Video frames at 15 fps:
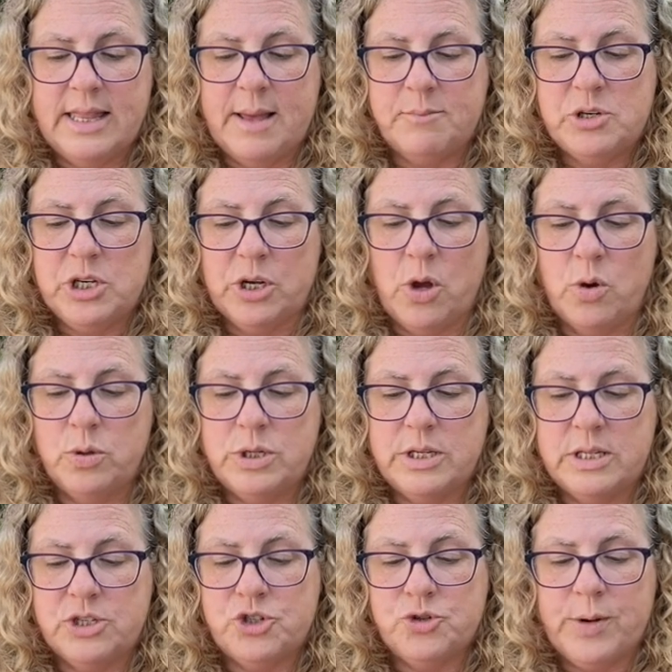them to go
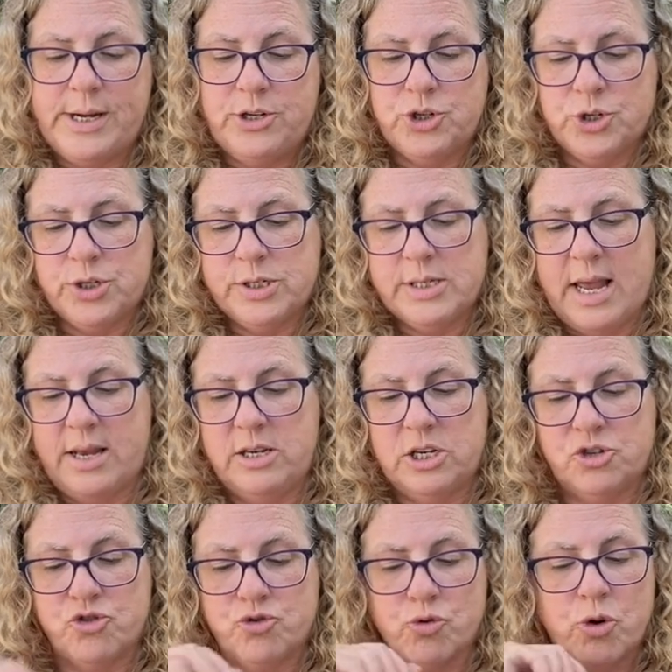to the strangers and
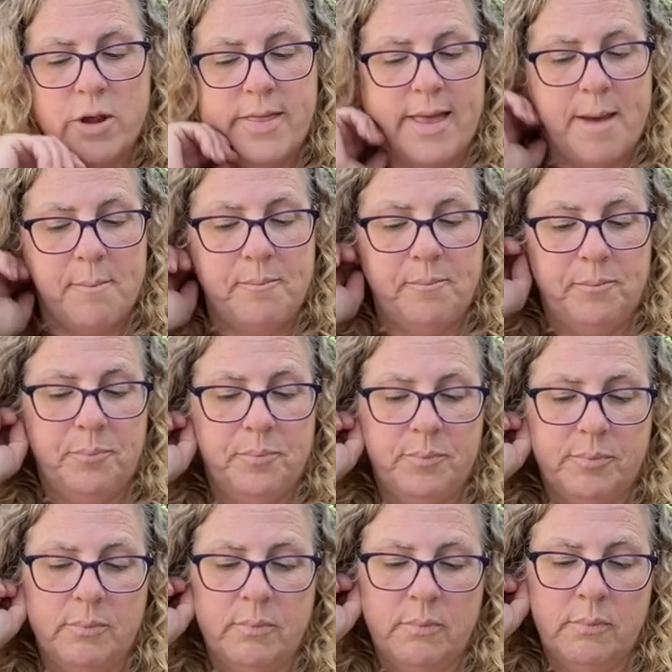destroy them.
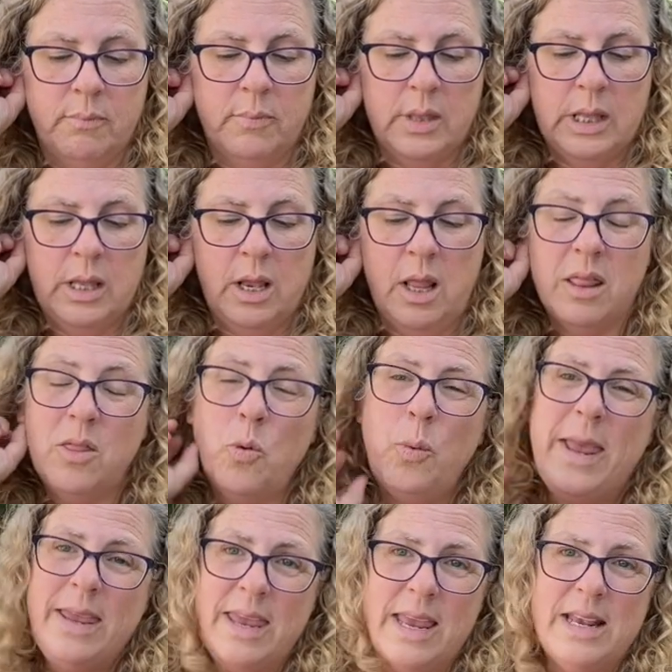The
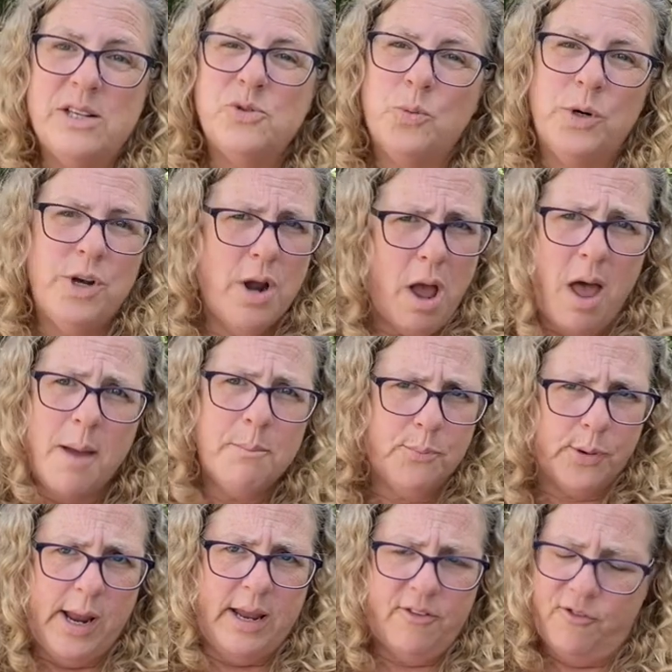Winkies were
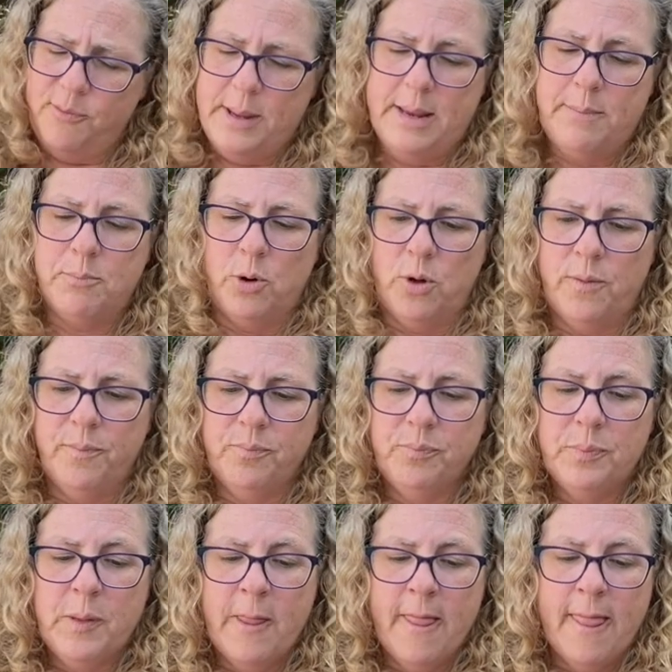not brave people,
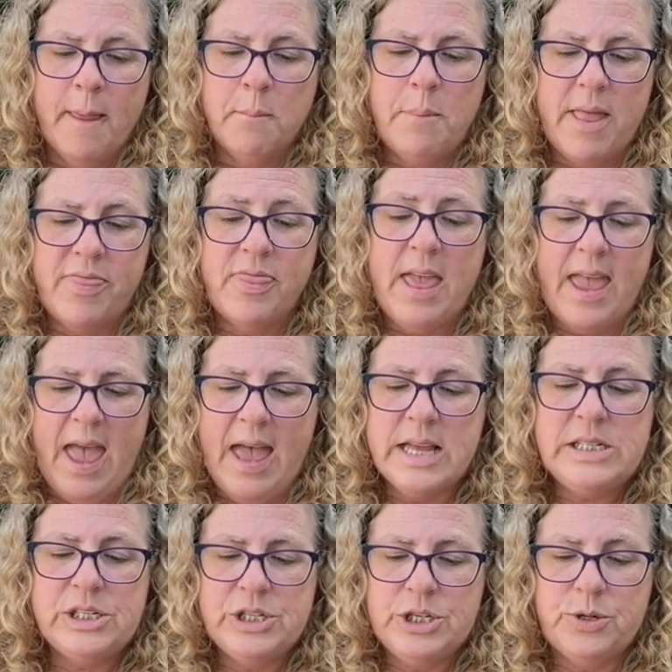but they
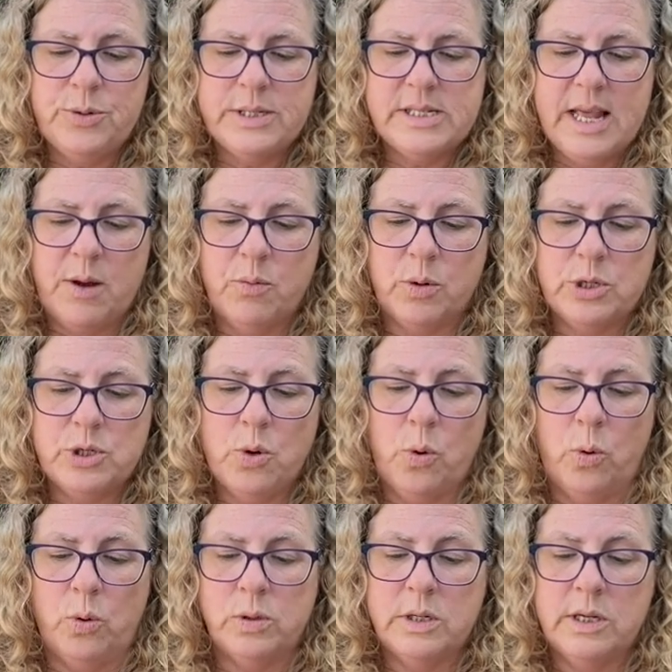had to do as they were
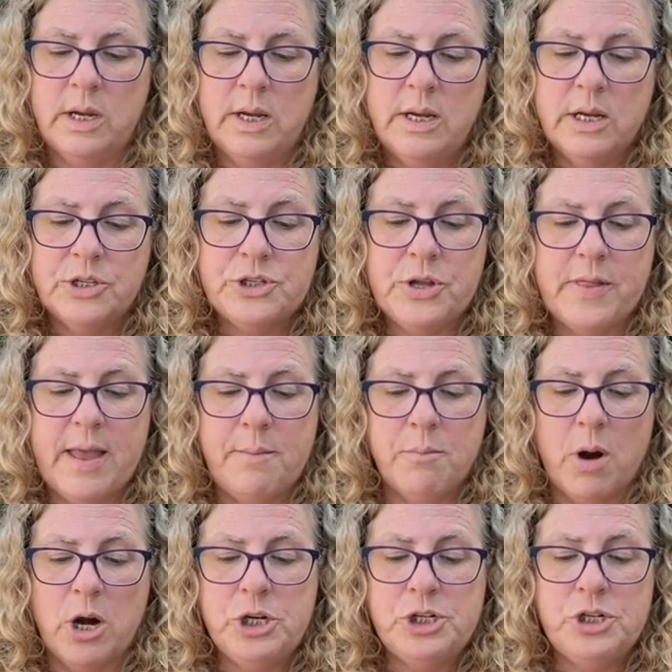told, so they
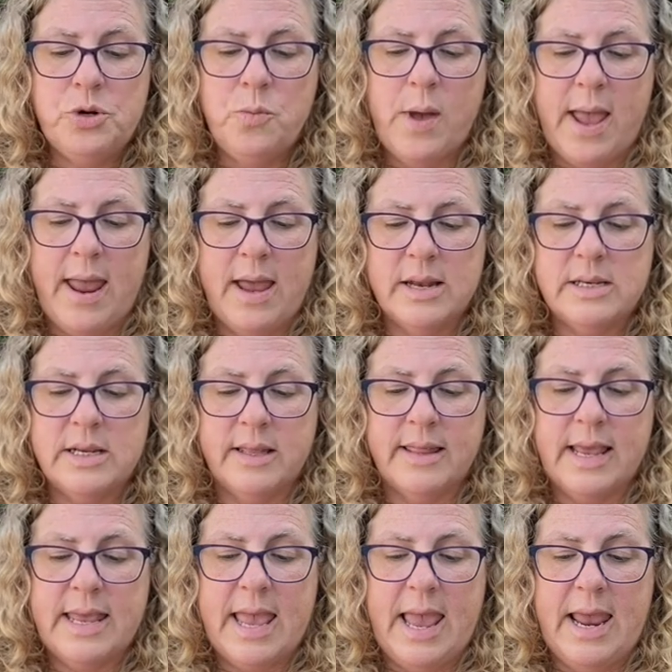marched away until
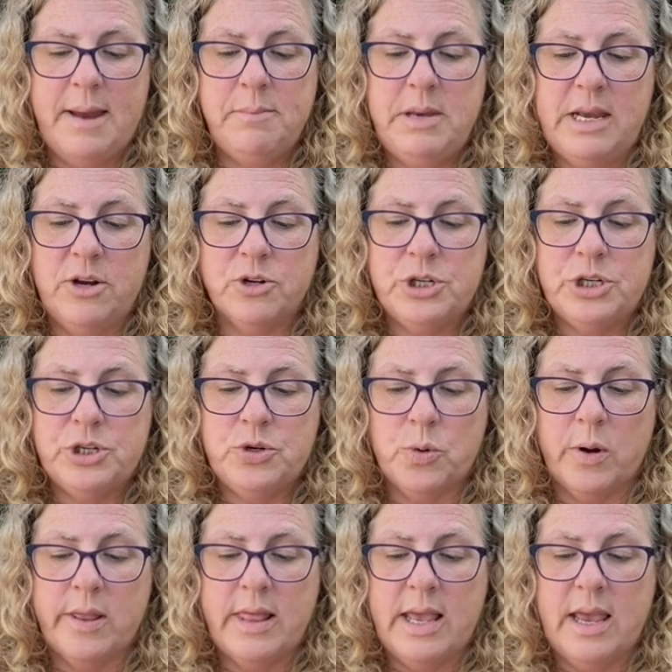they came near to
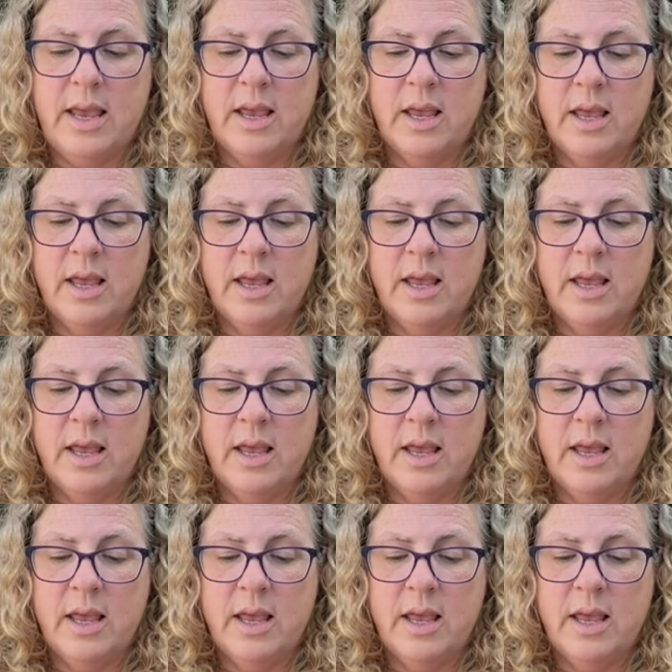Dorothy.